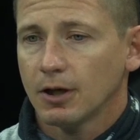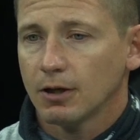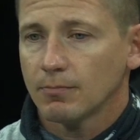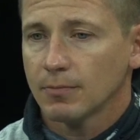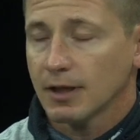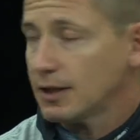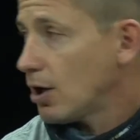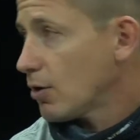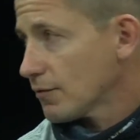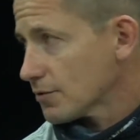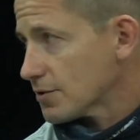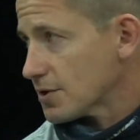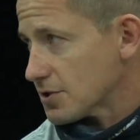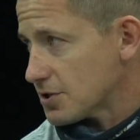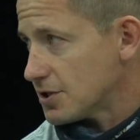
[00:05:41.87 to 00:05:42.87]
in
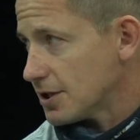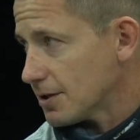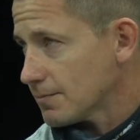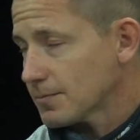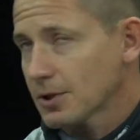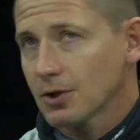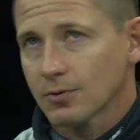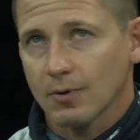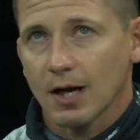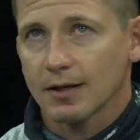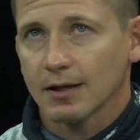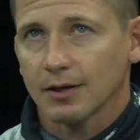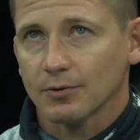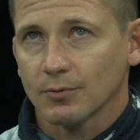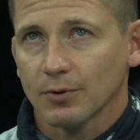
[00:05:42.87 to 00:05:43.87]
Overton's gym right
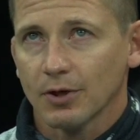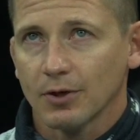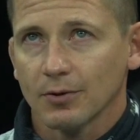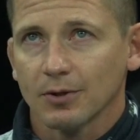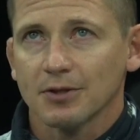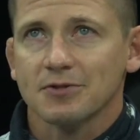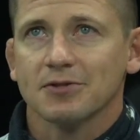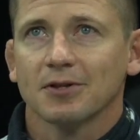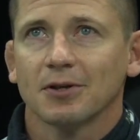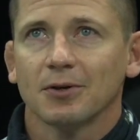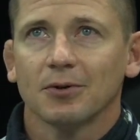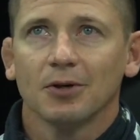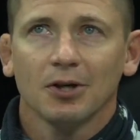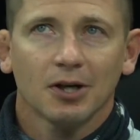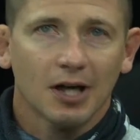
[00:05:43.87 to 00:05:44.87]
down the road. And
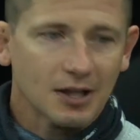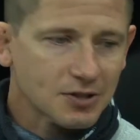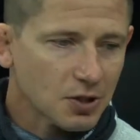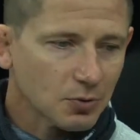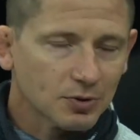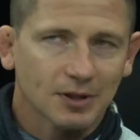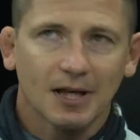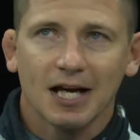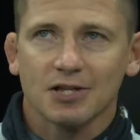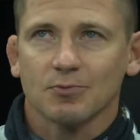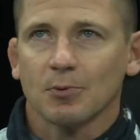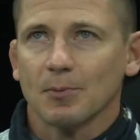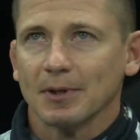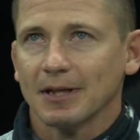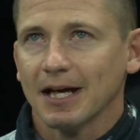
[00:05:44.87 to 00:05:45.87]
so I told the guys
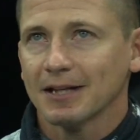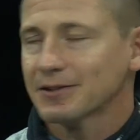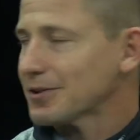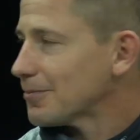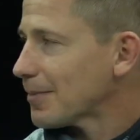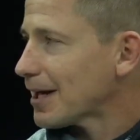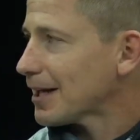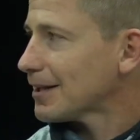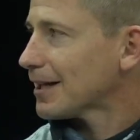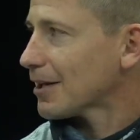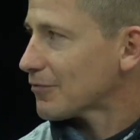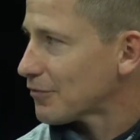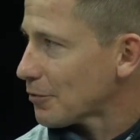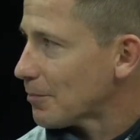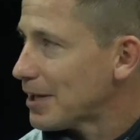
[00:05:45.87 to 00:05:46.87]
when we got there,
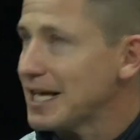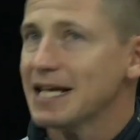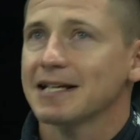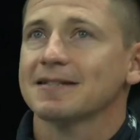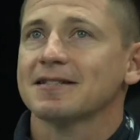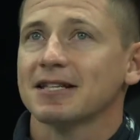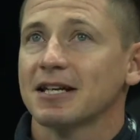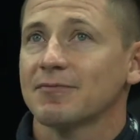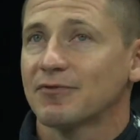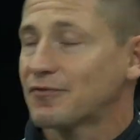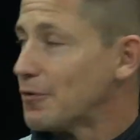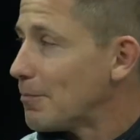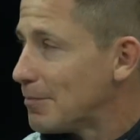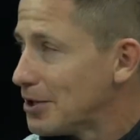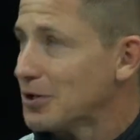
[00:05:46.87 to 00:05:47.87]
man, for me, it seemed
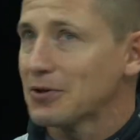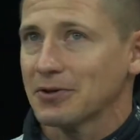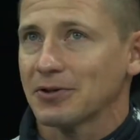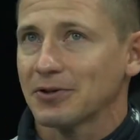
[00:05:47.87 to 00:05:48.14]
familiar.